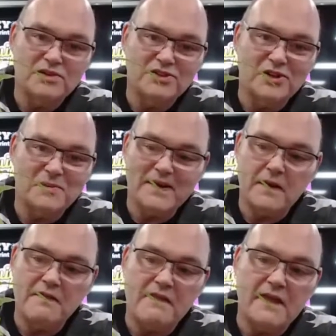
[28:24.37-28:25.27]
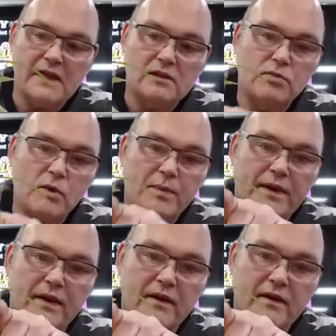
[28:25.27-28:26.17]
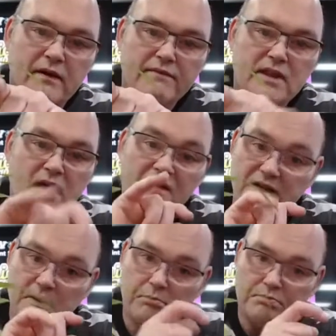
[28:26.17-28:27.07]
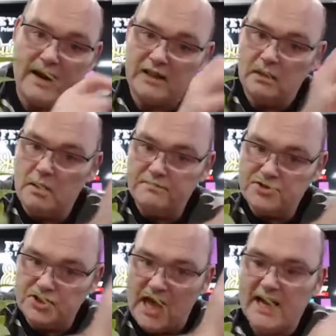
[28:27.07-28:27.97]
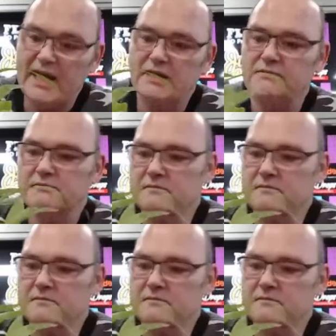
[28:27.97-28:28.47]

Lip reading: You know what I mean? And then they'll come up here, and then you can wreck them off and start again.